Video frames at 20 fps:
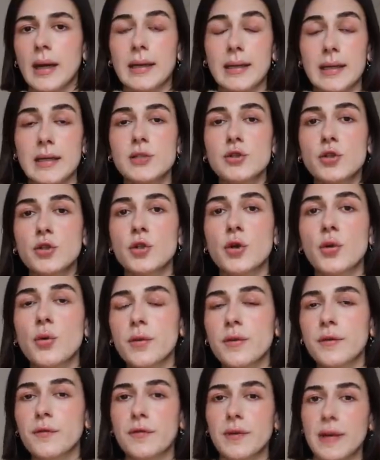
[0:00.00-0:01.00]
And as you
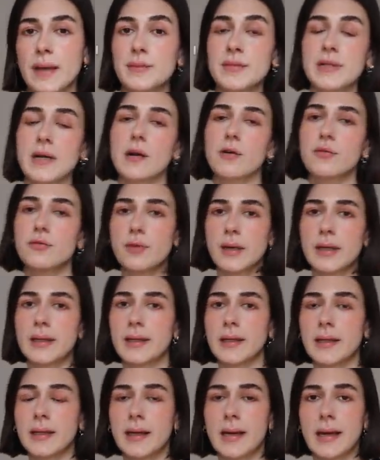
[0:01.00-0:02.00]
know, the flames are
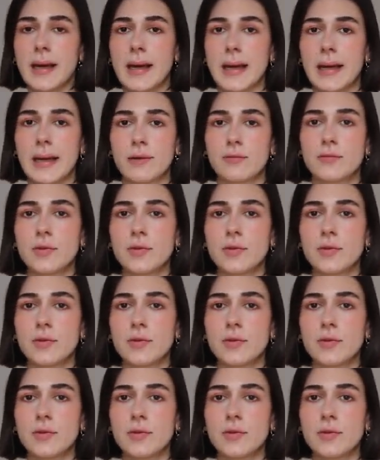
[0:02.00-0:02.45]
already a